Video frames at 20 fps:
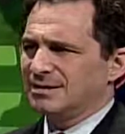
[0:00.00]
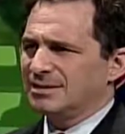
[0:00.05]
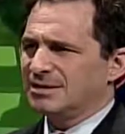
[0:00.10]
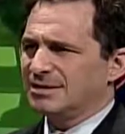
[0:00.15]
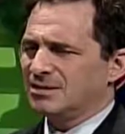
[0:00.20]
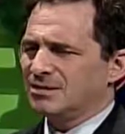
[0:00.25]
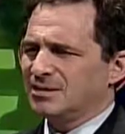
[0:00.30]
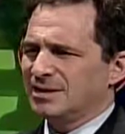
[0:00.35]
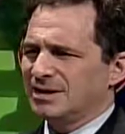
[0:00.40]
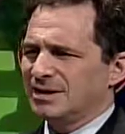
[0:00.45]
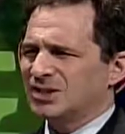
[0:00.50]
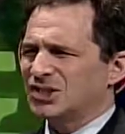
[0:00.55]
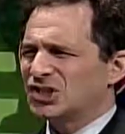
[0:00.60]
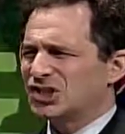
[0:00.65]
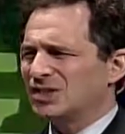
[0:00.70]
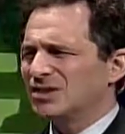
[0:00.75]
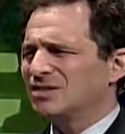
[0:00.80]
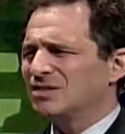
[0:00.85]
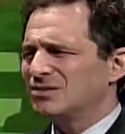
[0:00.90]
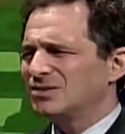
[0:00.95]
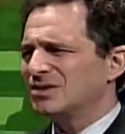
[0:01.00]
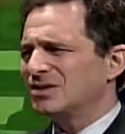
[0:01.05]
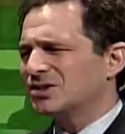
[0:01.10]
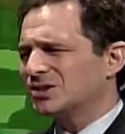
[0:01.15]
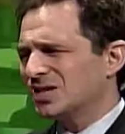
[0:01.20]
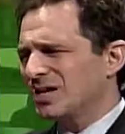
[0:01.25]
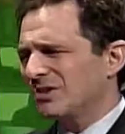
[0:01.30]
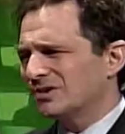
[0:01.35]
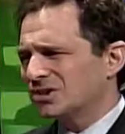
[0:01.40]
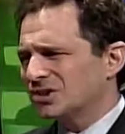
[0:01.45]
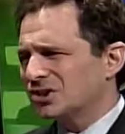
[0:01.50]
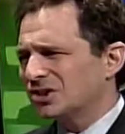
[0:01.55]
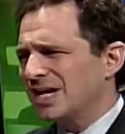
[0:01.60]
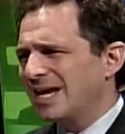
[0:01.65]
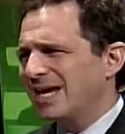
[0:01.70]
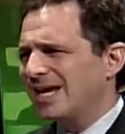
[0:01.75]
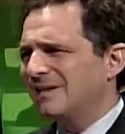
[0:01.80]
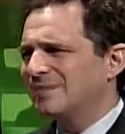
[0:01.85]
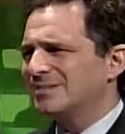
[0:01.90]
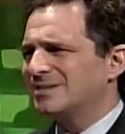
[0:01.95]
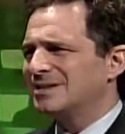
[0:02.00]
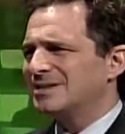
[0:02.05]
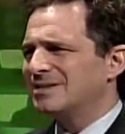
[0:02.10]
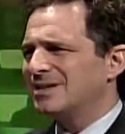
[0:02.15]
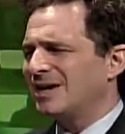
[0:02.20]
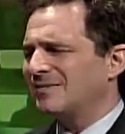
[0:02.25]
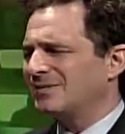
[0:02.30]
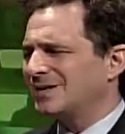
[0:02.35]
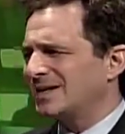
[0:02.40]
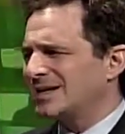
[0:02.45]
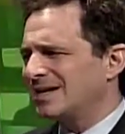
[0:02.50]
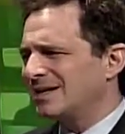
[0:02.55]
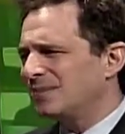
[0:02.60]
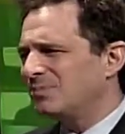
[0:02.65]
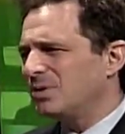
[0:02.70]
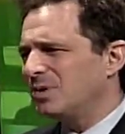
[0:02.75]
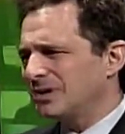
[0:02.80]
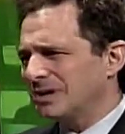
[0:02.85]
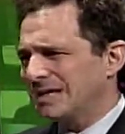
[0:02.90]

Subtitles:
usually the child's ashamed. You have to kind of pull